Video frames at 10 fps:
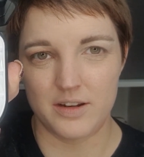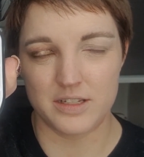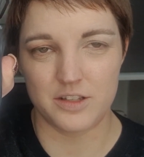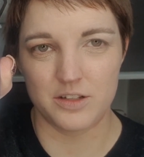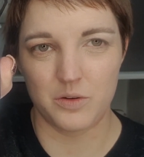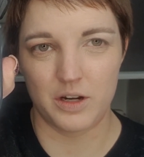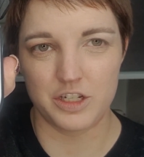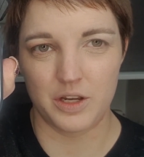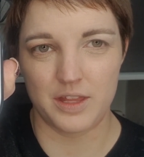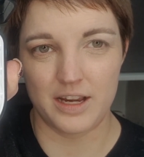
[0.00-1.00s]
It doesn't quite
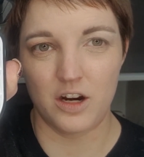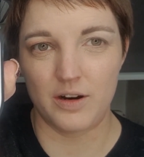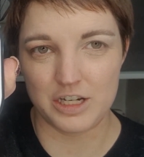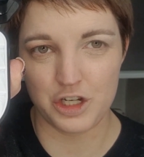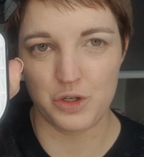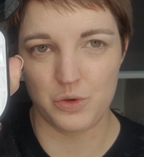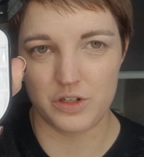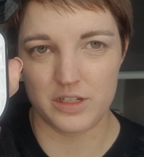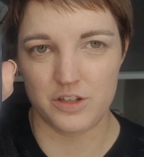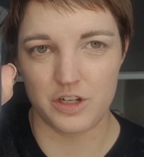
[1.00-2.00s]
show, they are actually
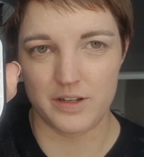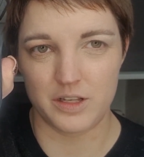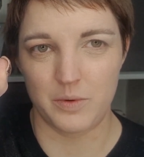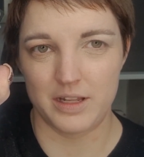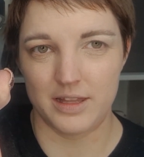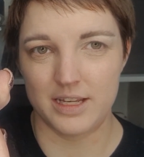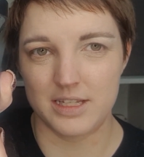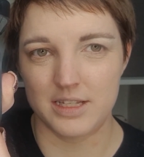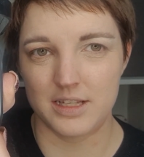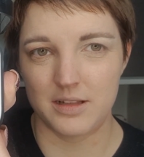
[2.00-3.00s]
shorter, it doesn't show it so well in
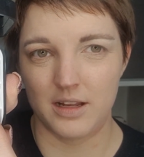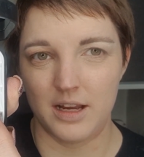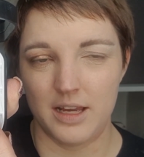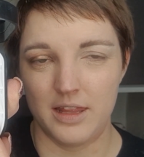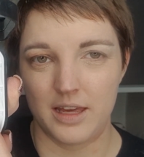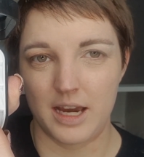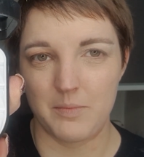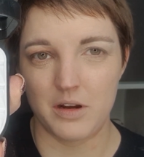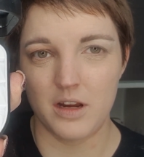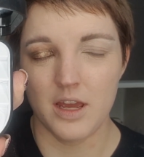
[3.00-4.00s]
this, in the
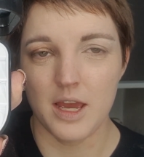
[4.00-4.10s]
camera.